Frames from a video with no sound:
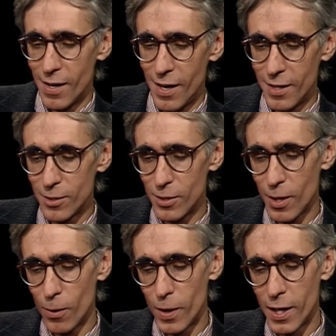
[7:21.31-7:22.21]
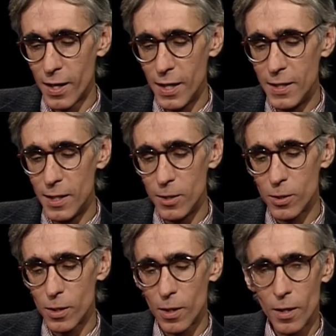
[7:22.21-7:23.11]
And so he
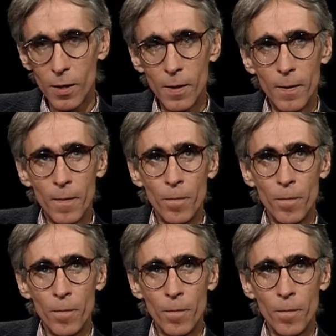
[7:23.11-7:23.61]
teaches her